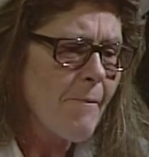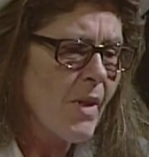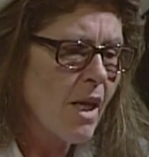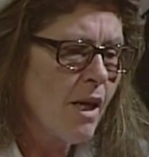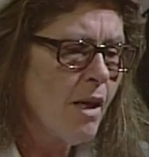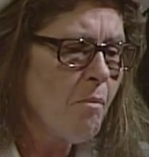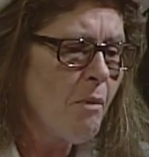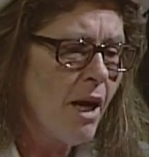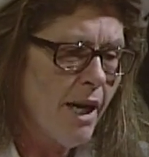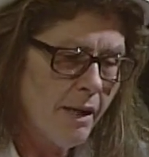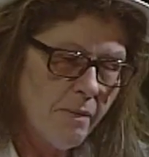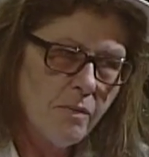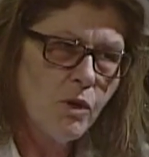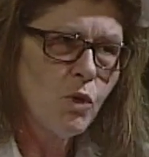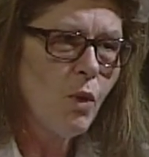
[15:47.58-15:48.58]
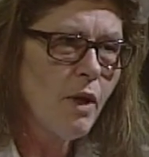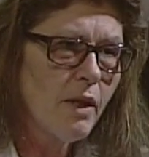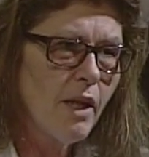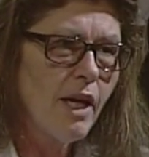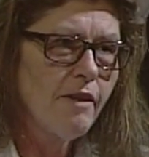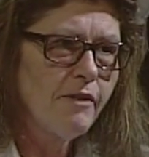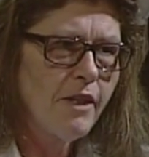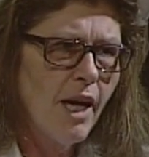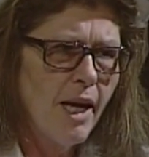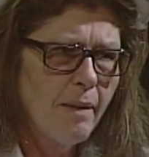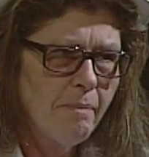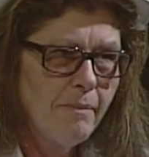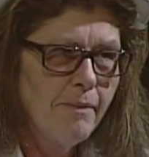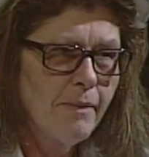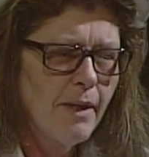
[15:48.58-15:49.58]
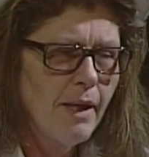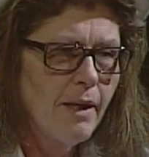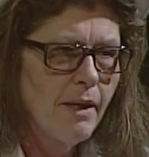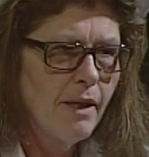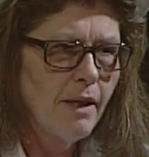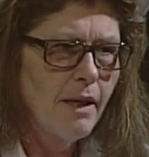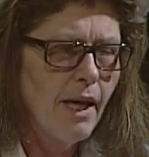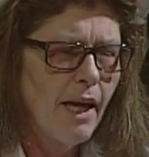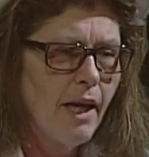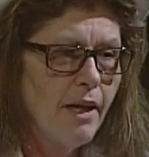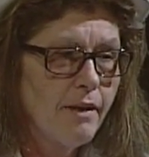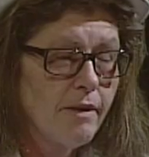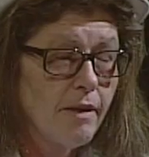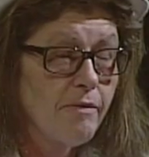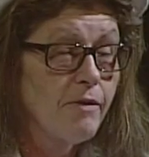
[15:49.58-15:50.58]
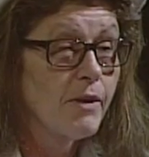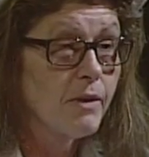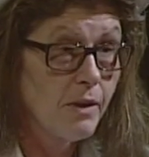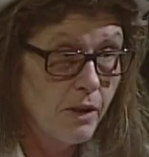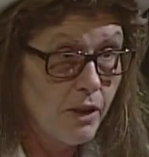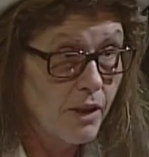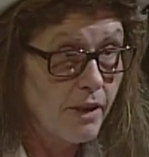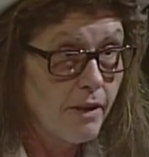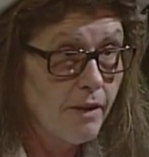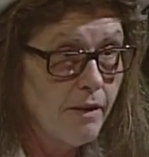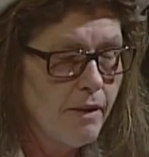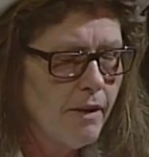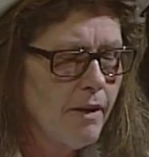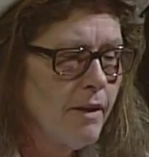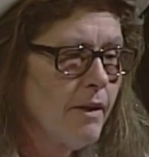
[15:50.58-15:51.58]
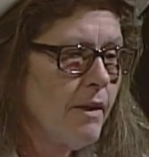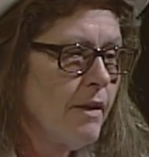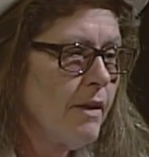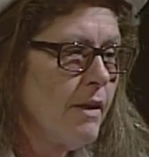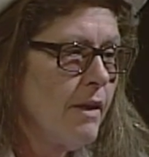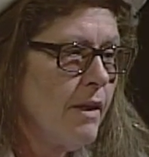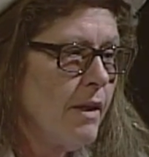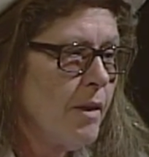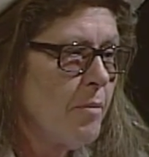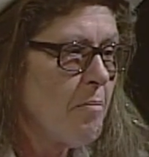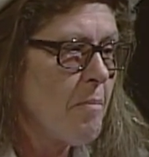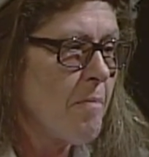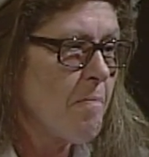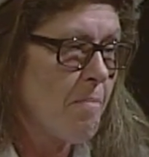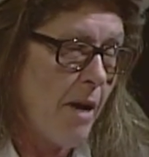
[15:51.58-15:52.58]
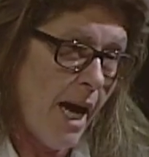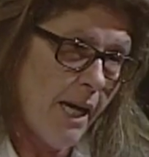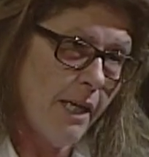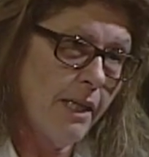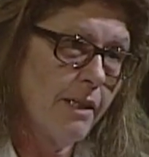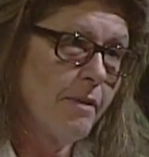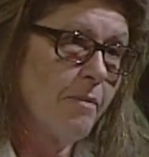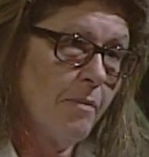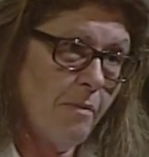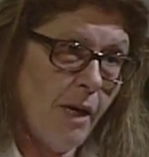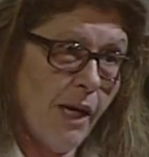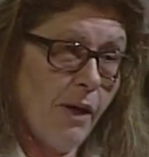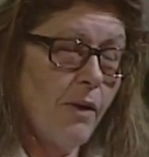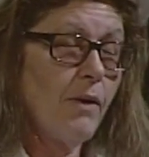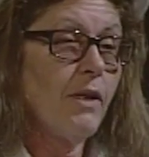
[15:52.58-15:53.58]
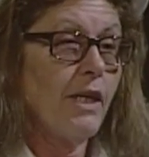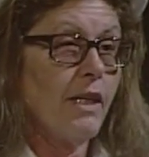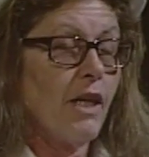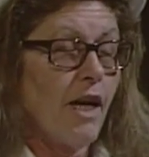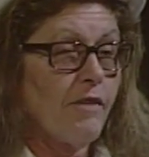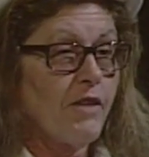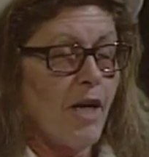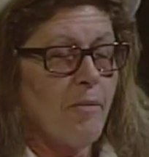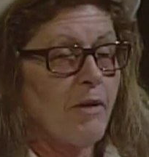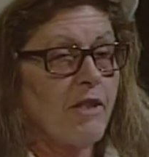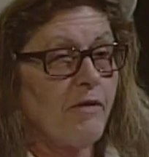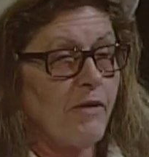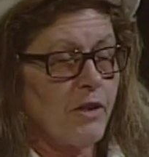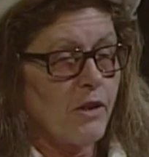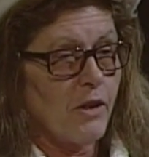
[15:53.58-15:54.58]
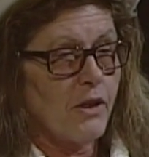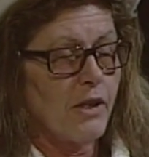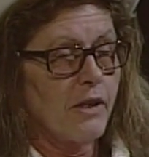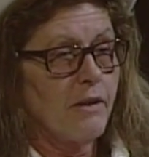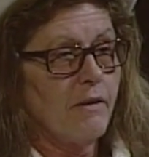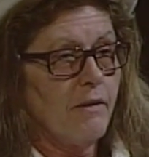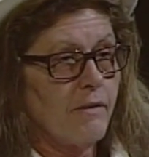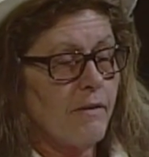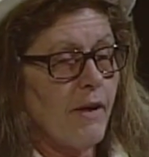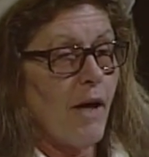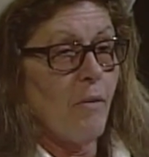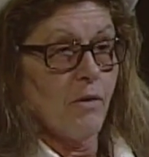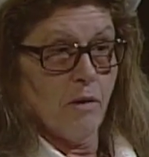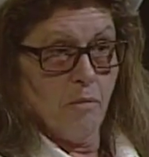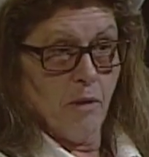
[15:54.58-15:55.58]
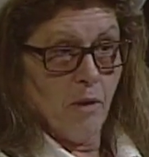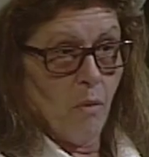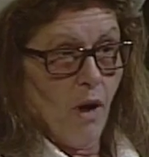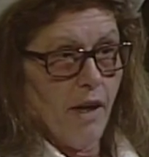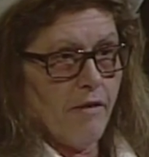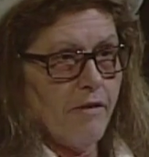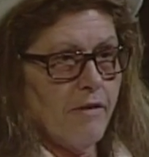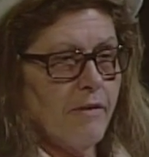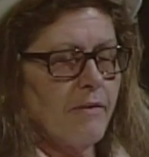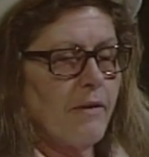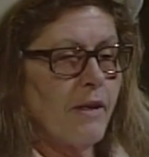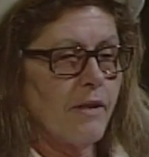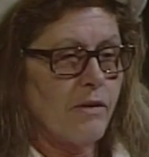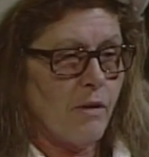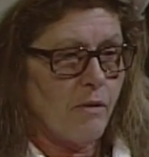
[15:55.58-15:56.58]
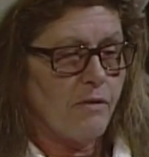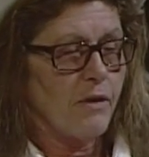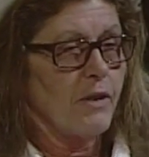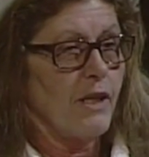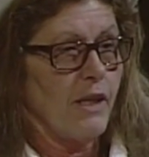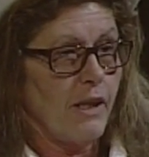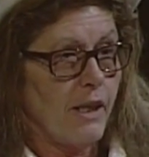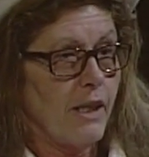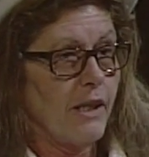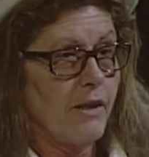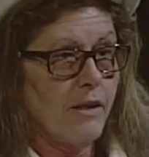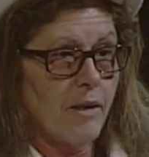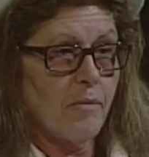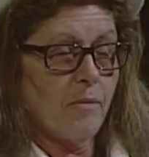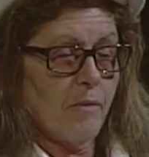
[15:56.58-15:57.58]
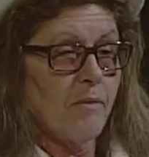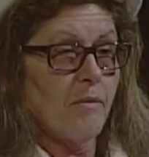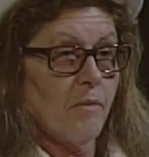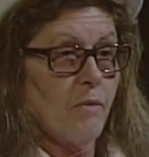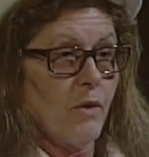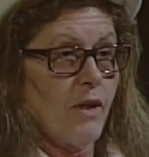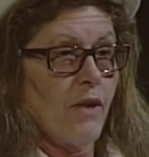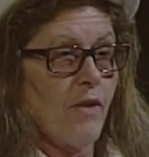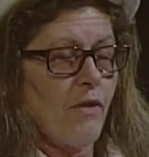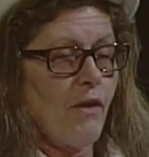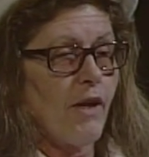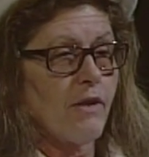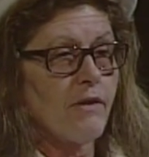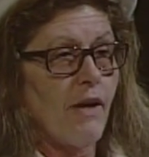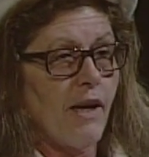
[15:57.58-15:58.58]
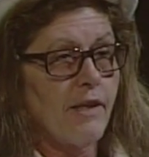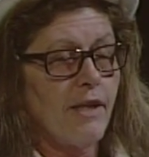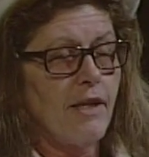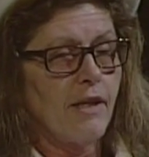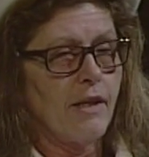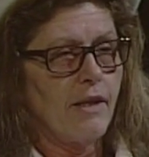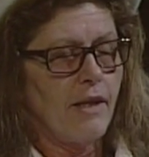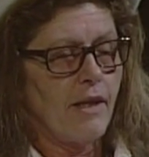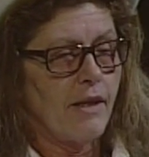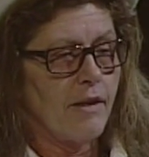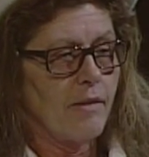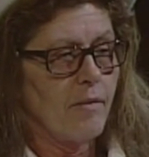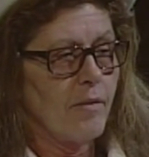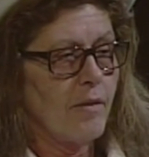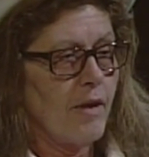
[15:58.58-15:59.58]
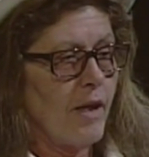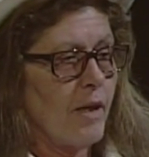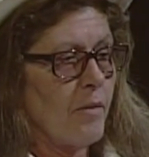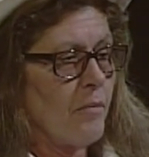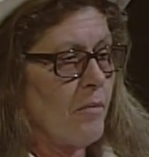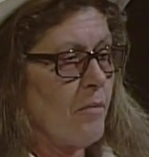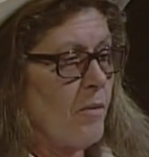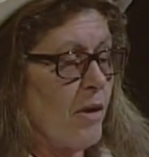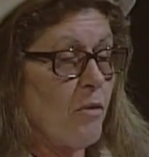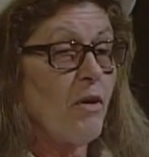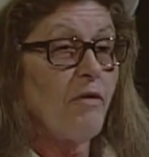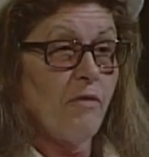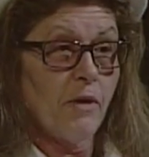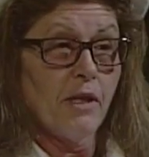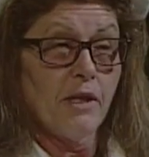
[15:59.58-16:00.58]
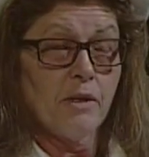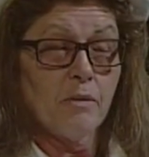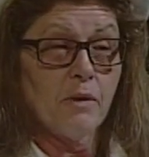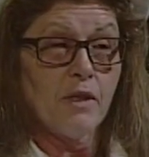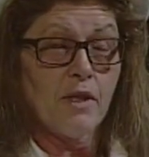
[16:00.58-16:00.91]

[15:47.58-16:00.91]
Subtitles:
In my short lifetime as a physician, back in my early lifetime as a physician, I was a midwife. And so fertility is one of the things I did. And midwifery is one of